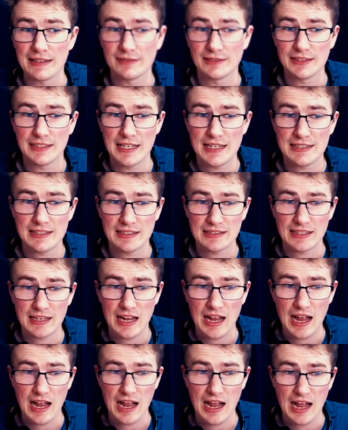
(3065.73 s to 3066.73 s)
Today says,
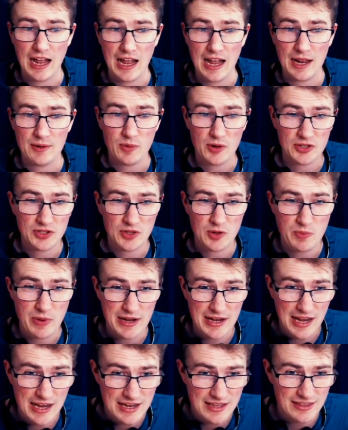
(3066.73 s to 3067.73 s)
I've watched you
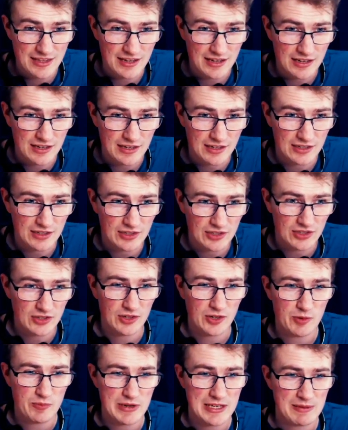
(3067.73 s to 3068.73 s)
paint anything,
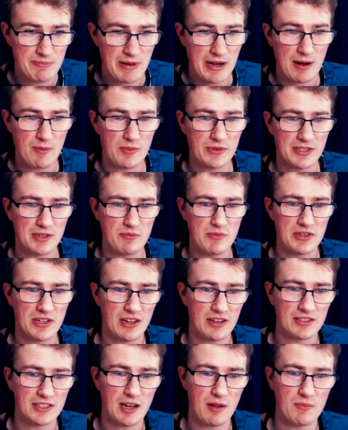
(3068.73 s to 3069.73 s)
could be sped up with some music on
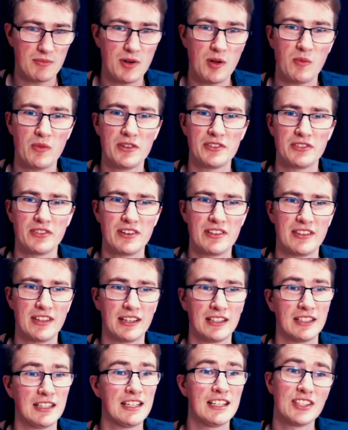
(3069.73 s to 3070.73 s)
top, not words or anything.
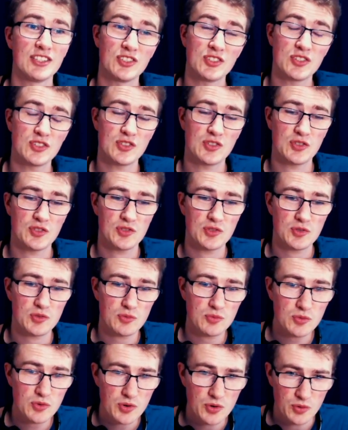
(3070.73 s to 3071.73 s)
It's
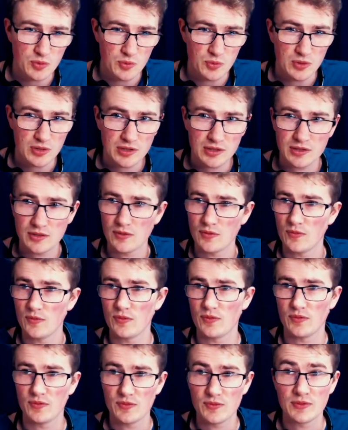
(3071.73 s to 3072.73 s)
true.
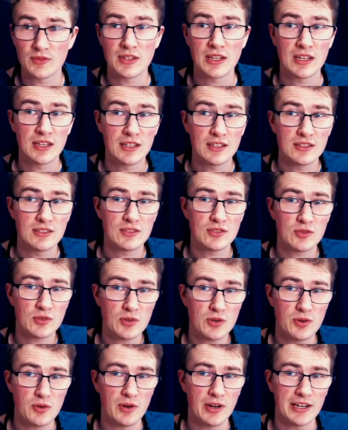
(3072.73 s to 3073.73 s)
It's
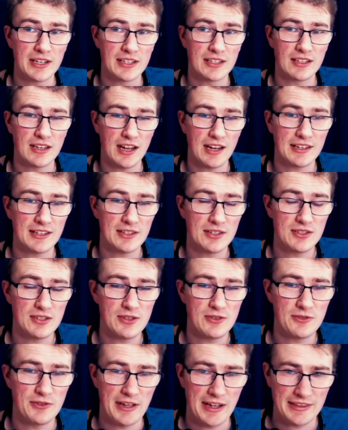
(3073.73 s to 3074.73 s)
true, I could
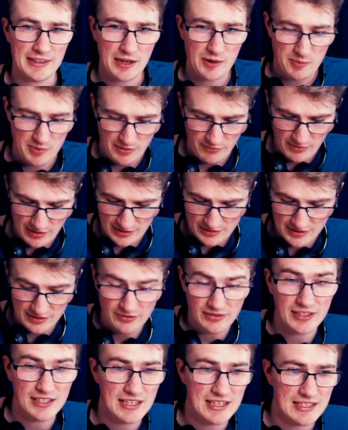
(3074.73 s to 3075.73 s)
do that. That would be
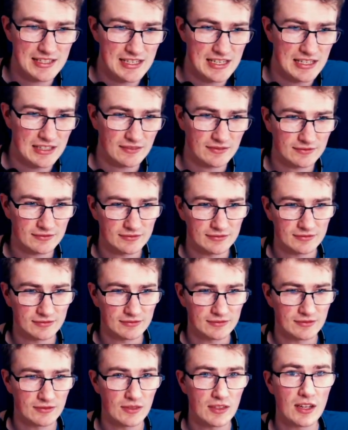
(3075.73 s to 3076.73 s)
relatively easy.
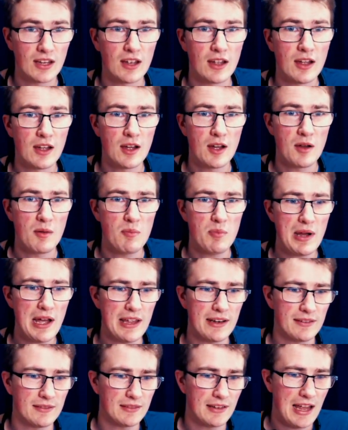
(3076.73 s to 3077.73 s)
But
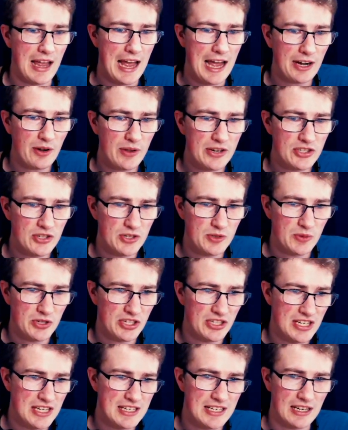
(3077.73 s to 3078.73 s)
how do I choose which
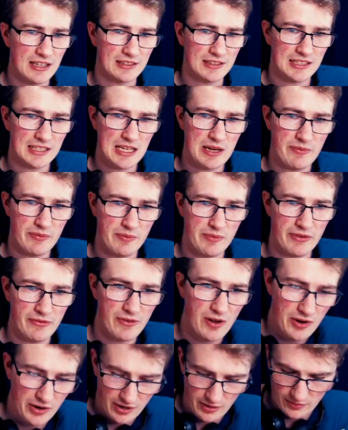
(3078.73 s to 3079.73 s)
details to keep from the
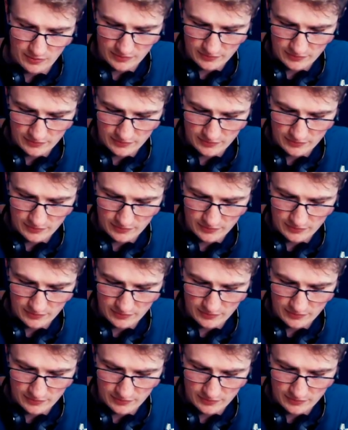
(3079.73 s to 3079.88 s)
photo?